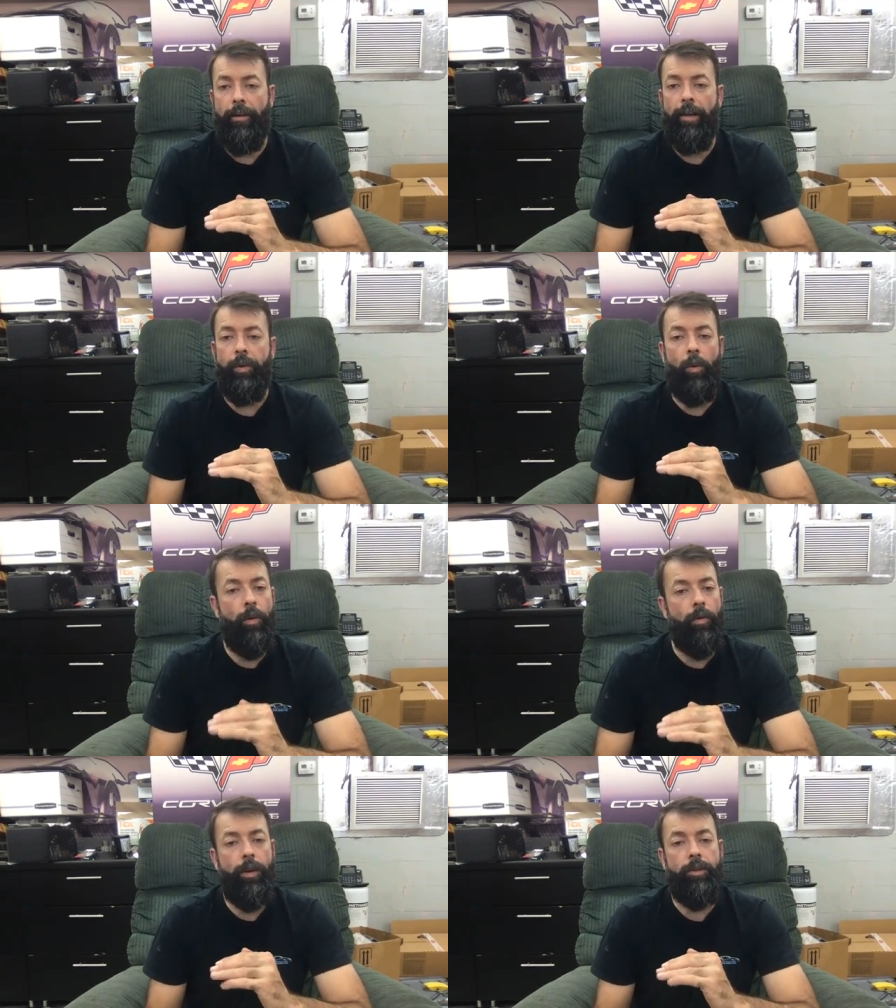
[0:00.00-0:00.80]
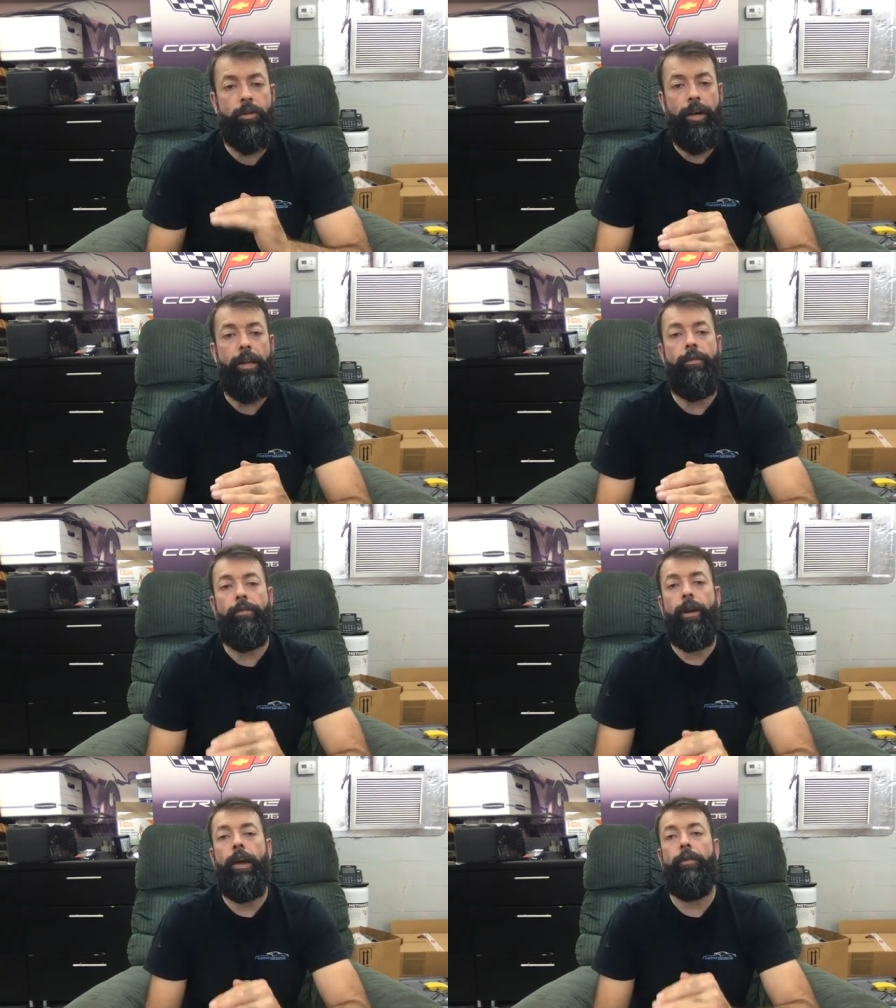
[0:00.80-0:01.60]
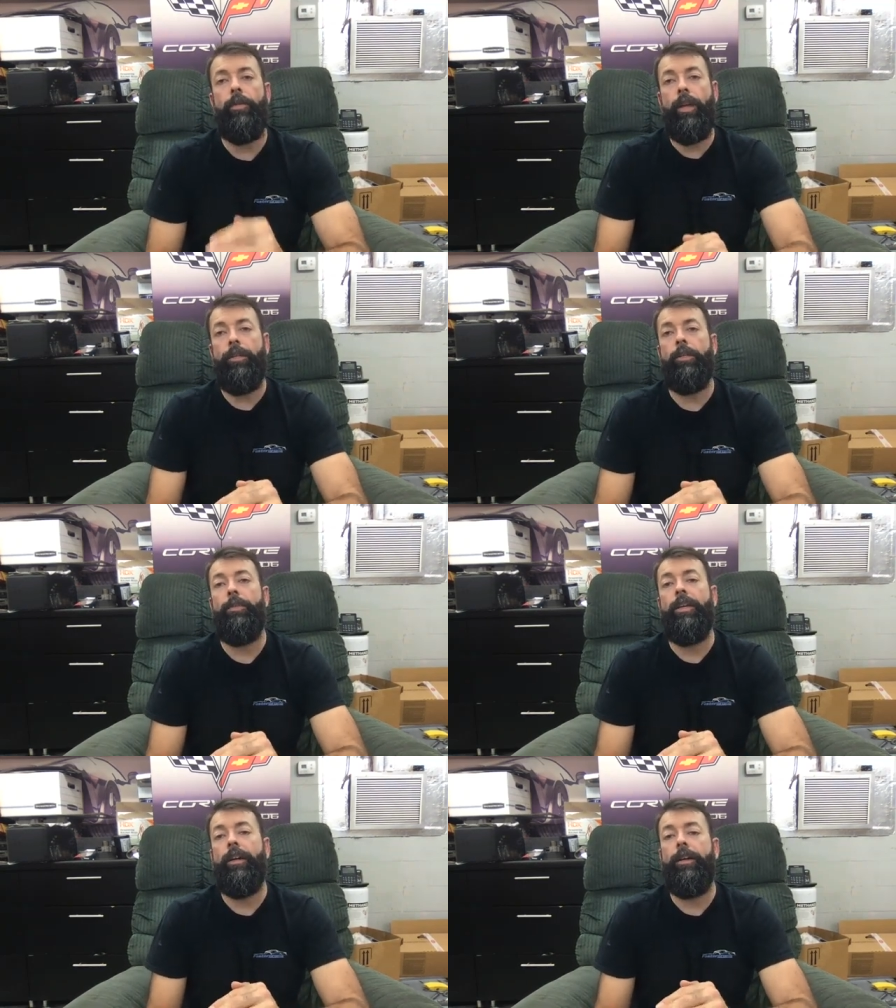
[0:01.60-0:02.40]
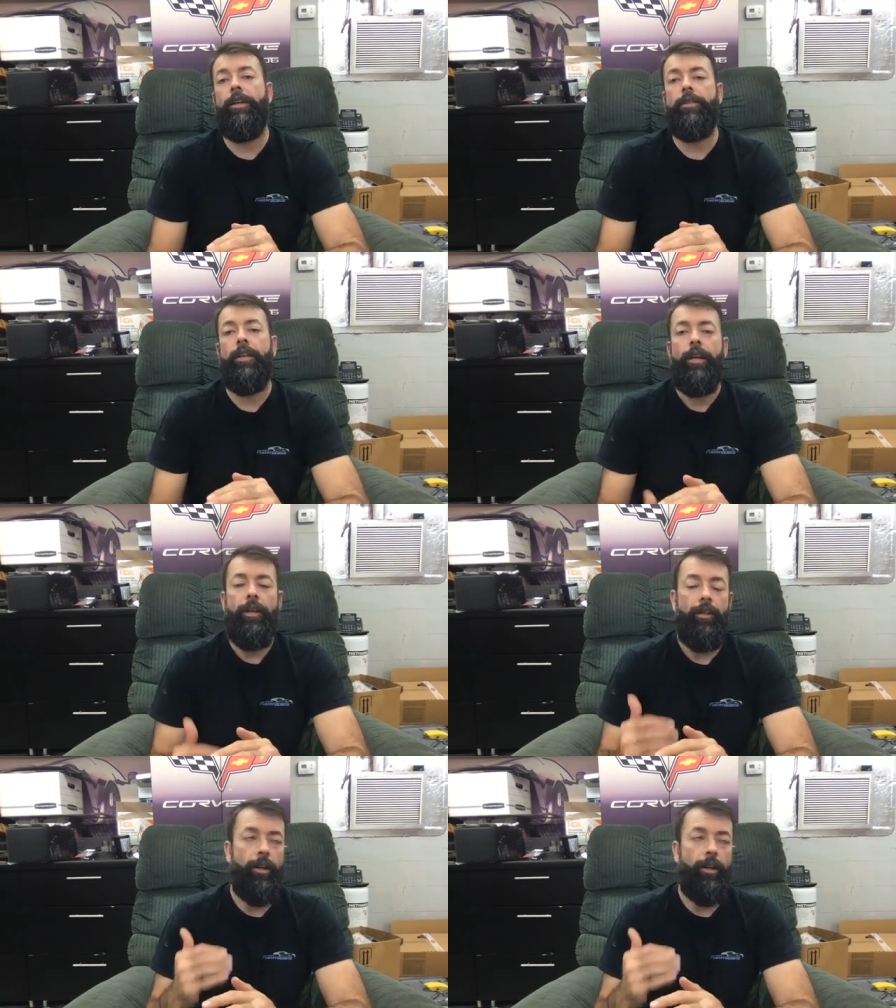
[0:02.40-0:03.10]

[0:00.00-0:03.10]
I don't want to run straight E85 without this because